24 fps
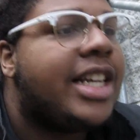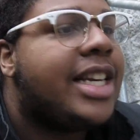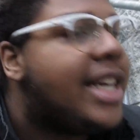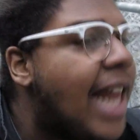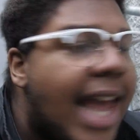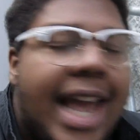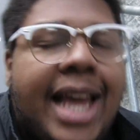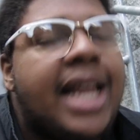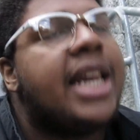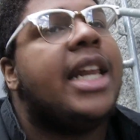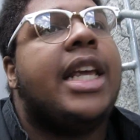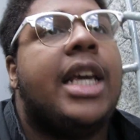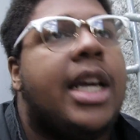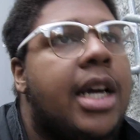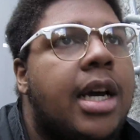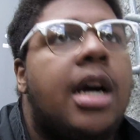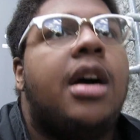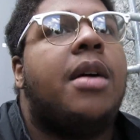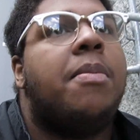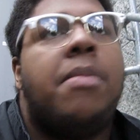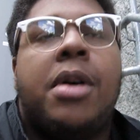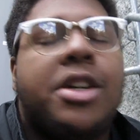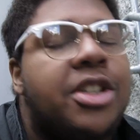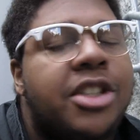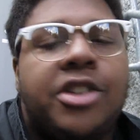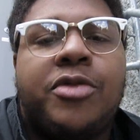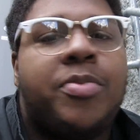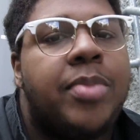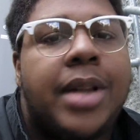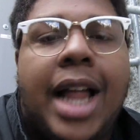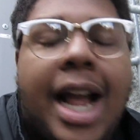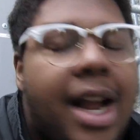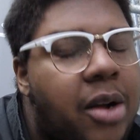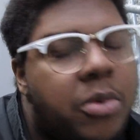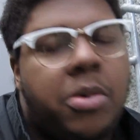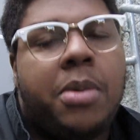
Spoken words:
dating a bunch of black